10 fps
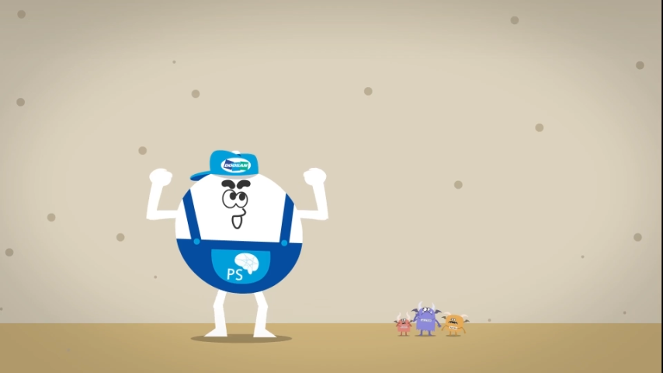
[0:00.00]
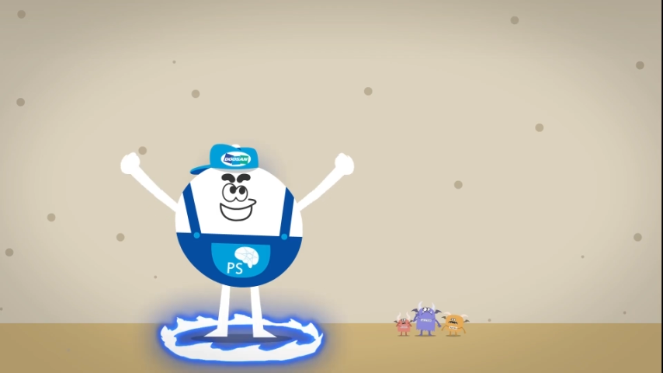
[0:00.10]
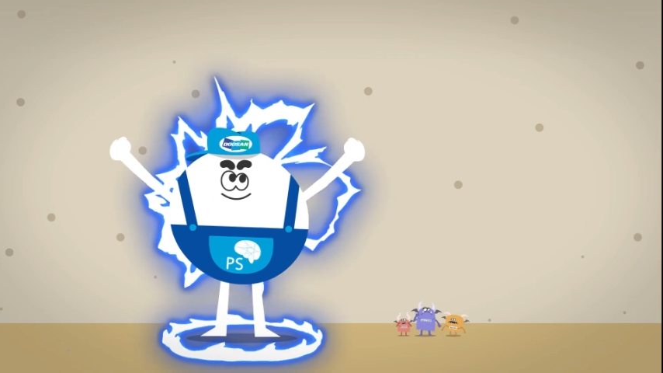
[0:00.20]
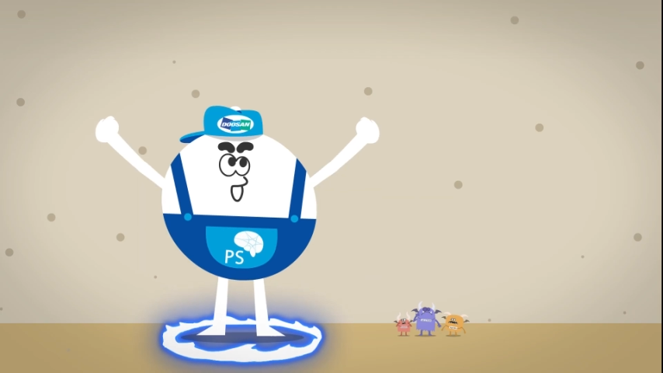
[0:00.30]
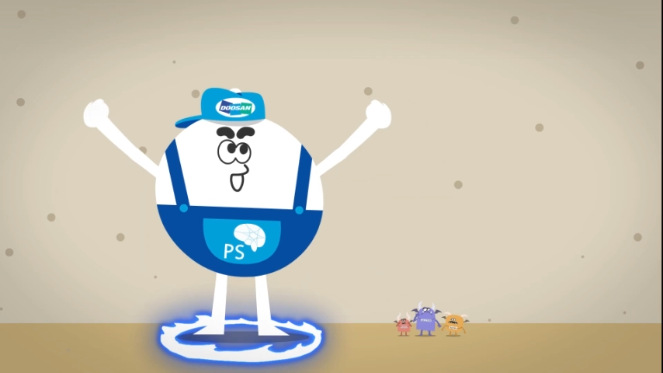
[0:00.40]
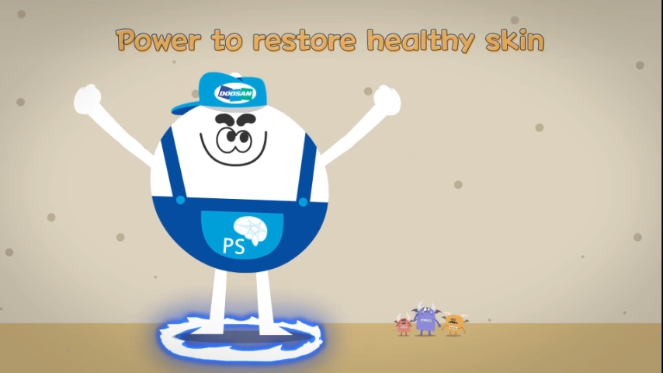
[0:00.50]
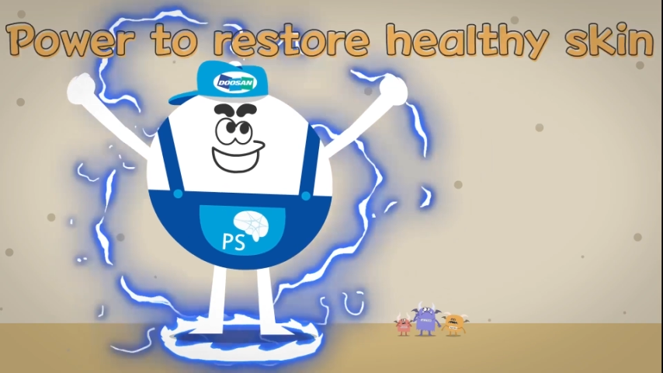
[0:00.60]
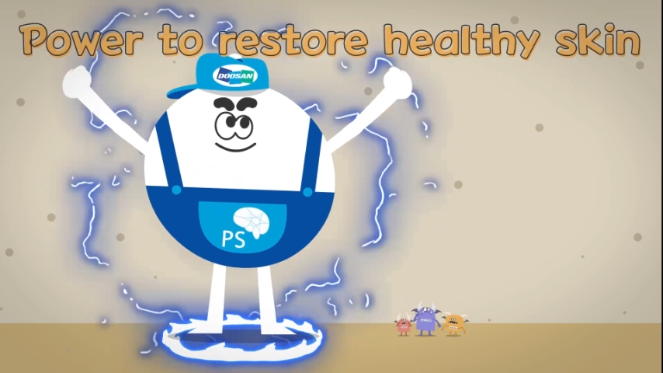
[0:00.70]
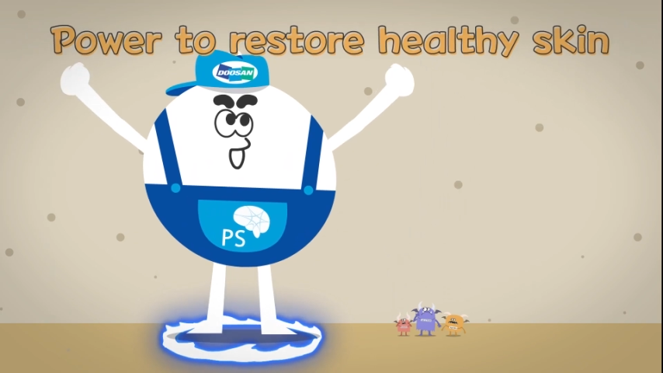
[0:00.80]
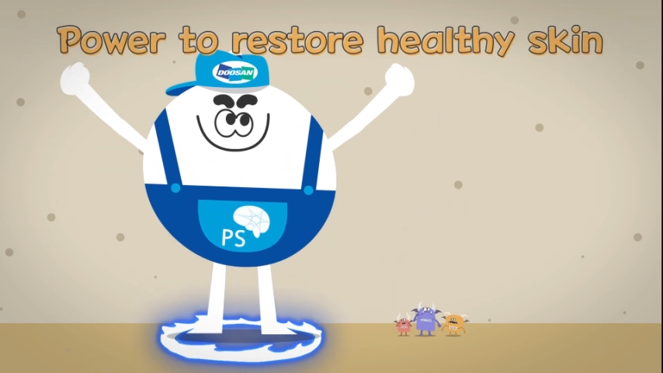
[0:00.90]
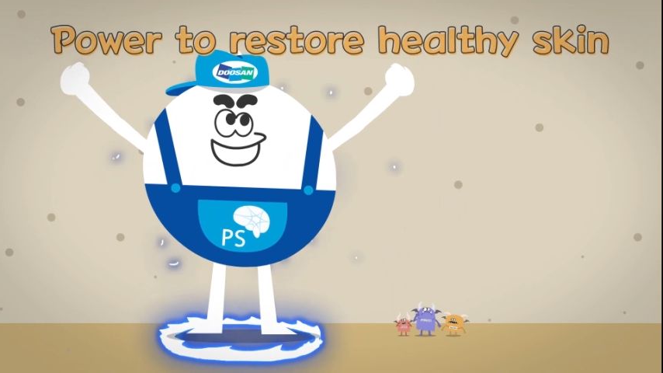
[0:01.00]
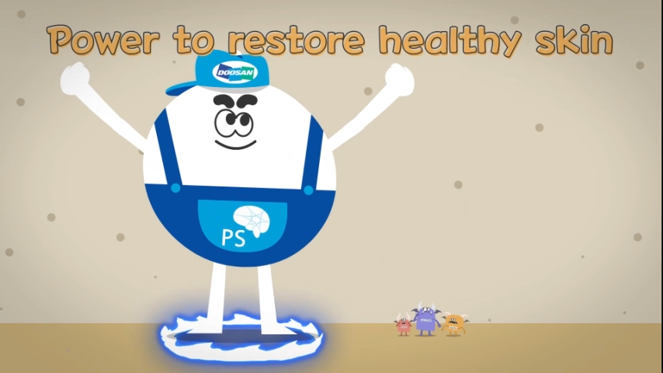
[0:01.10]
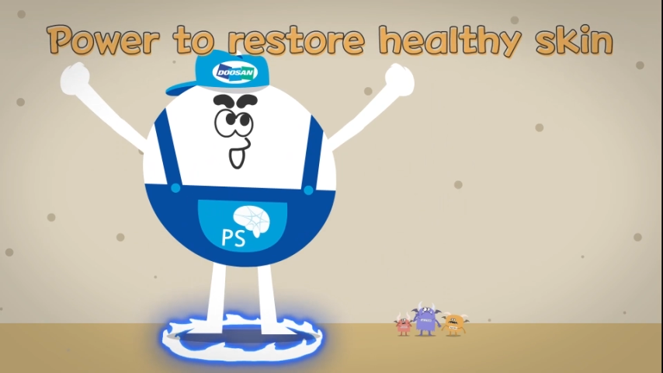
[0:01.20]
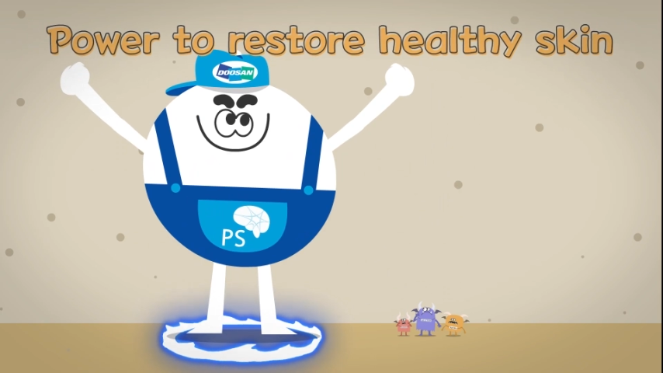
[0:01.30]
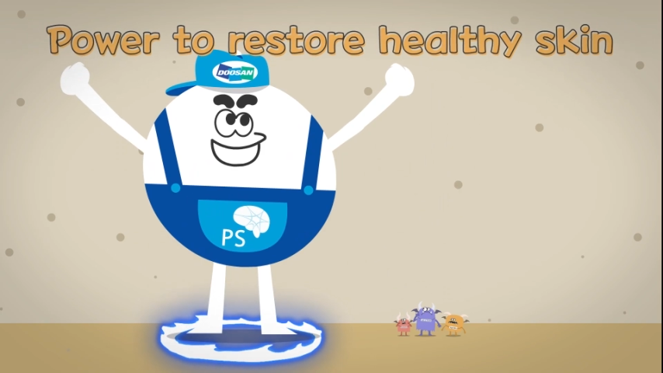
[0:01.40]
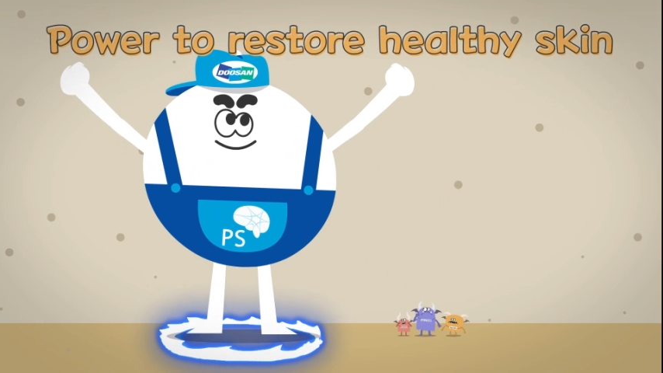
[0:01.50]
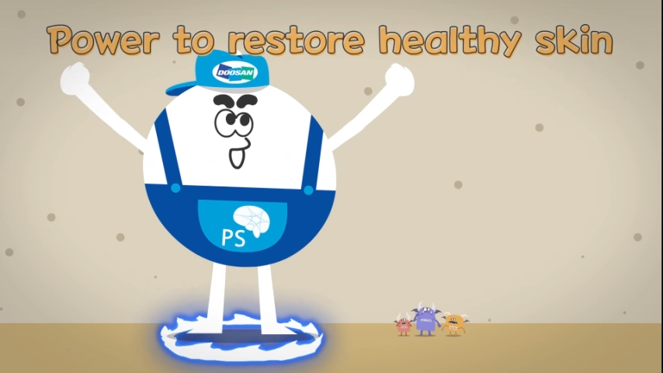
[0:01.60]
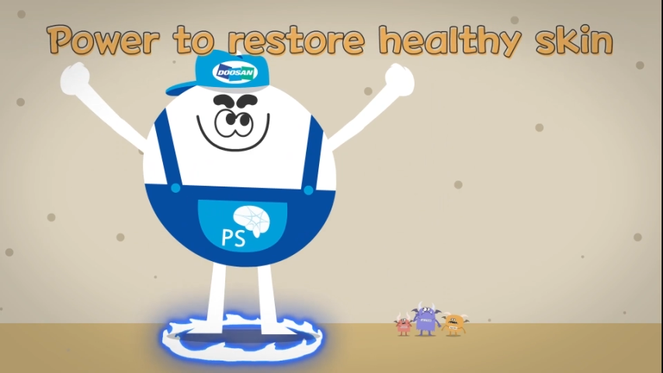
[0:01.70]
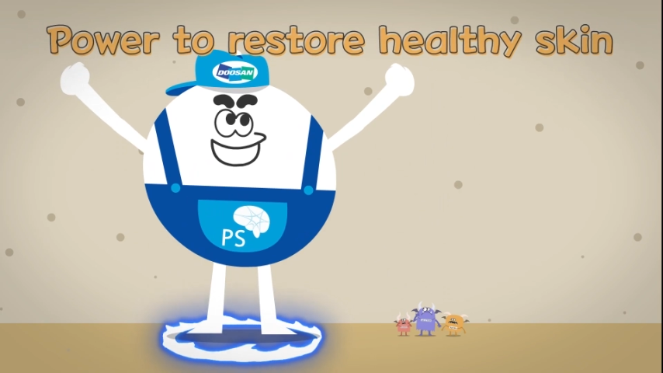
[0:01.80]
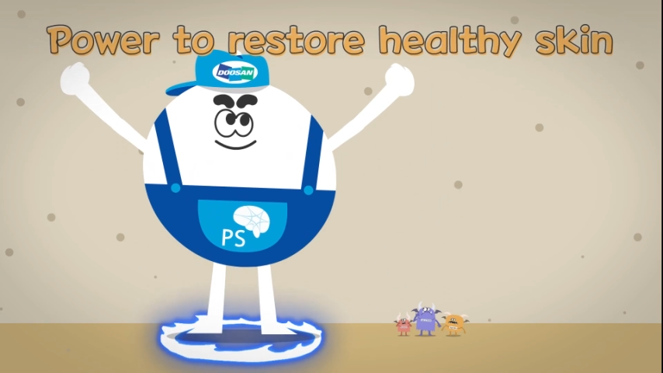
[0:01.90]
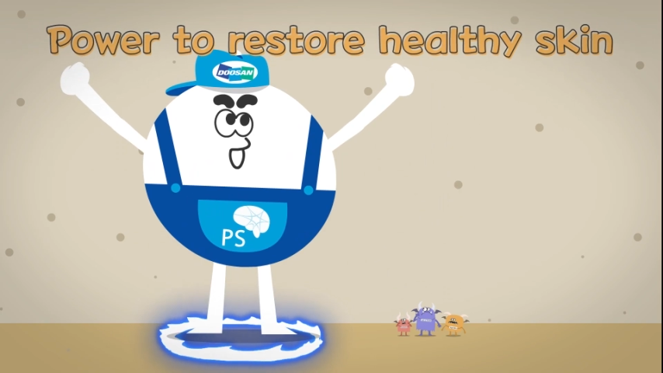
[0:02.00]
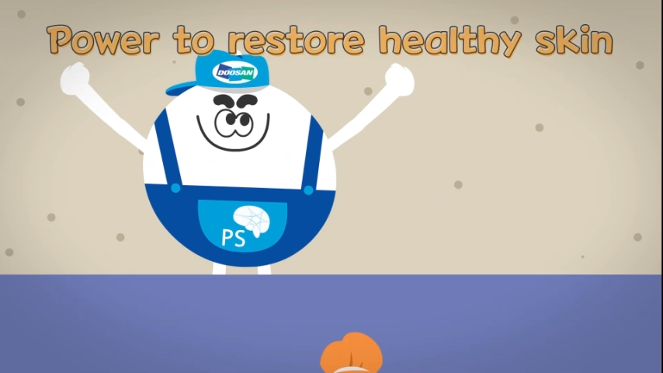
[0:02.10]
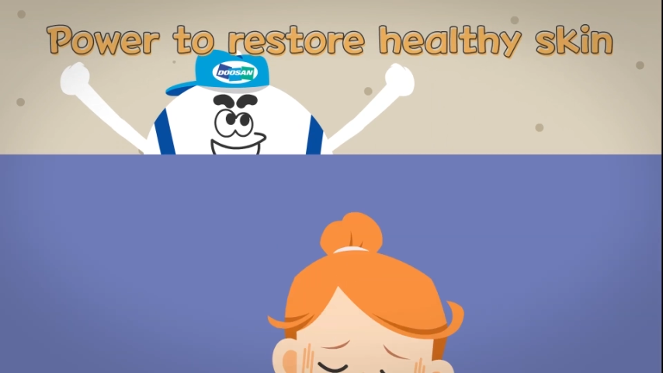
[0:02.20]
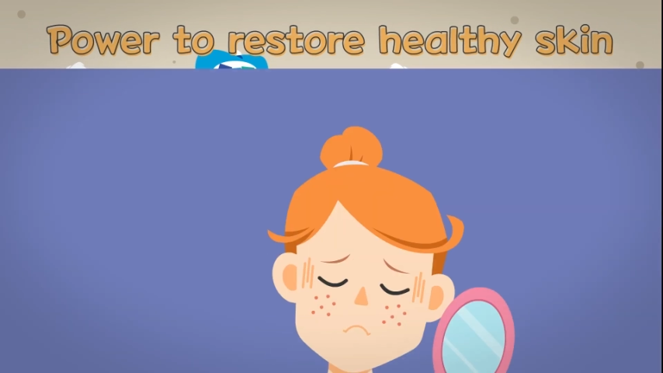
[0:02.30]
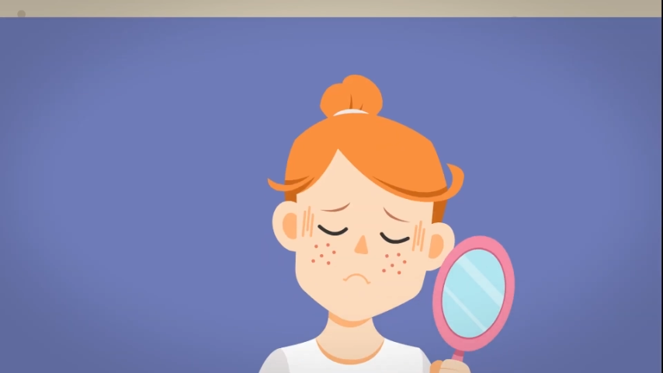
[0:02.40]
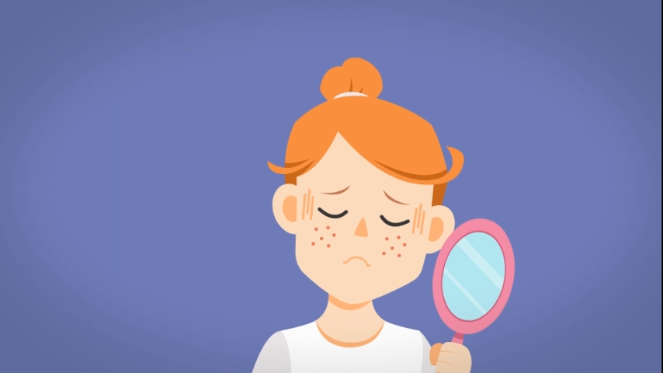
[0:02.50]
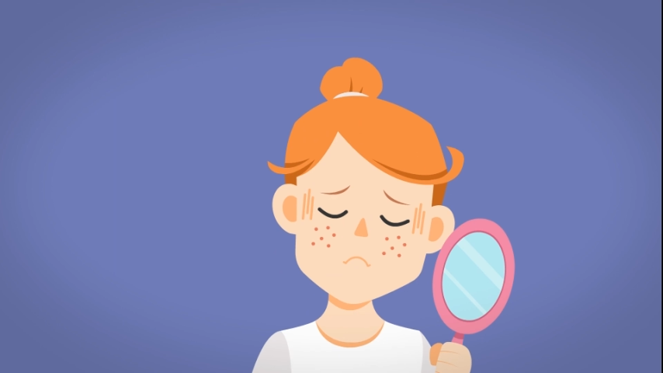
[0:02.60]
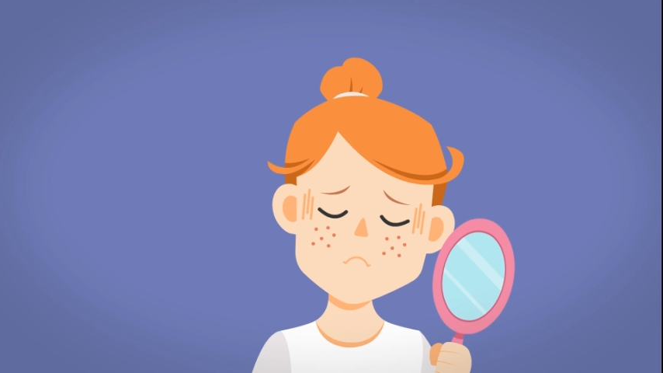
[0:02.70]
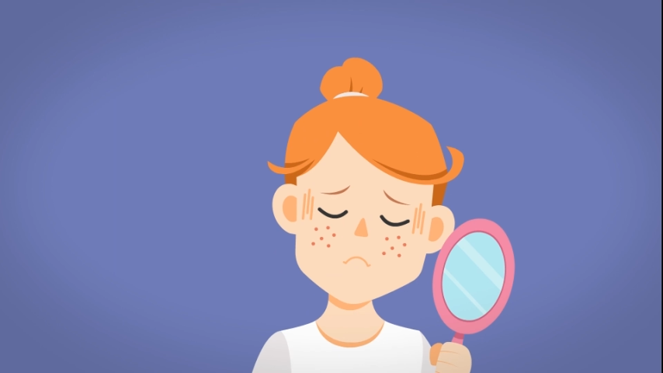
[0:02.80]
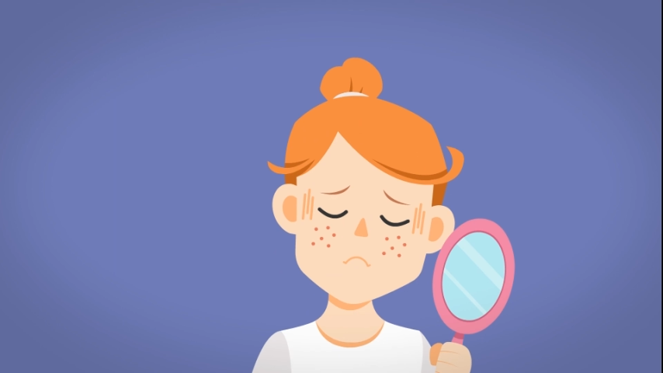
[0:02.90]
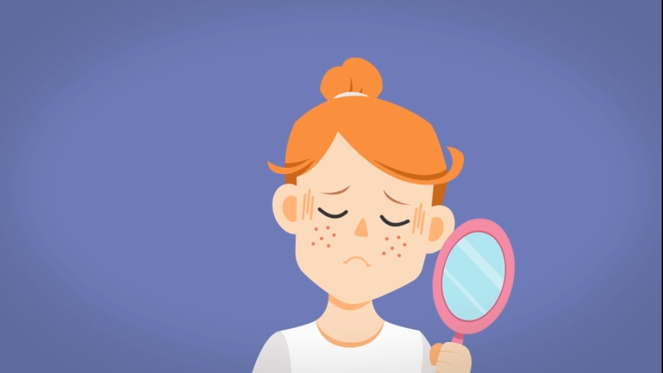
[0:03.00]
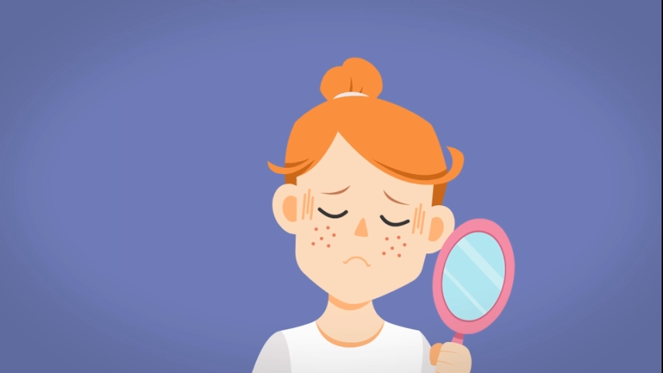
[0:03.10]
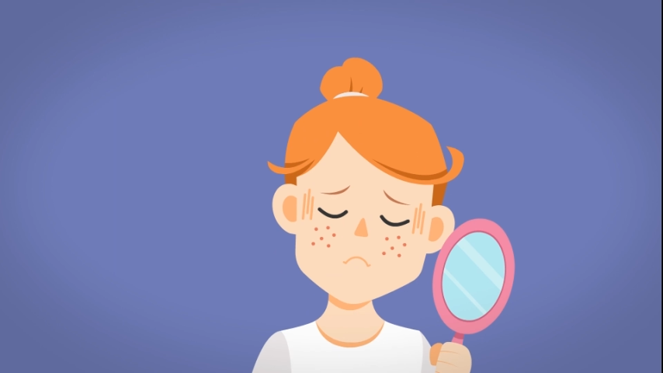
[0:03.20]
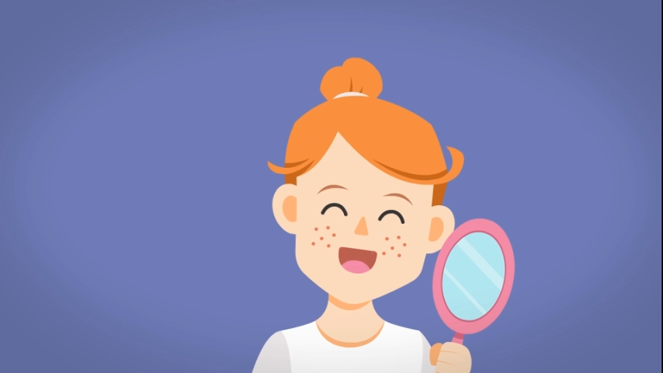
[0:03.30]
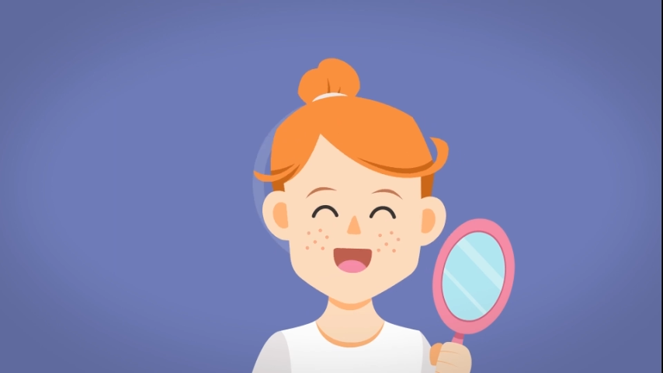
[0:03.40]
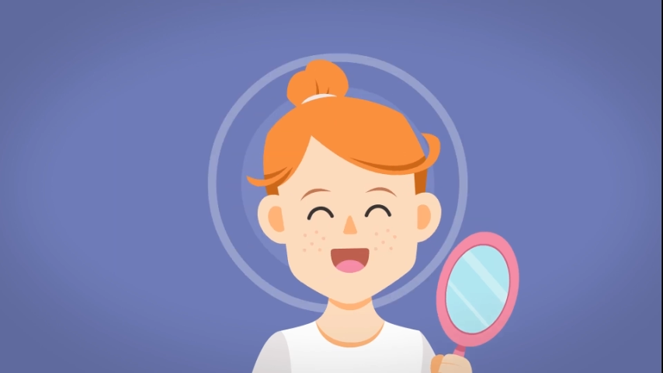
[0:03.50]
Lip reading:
Nobody's mouth can be seen.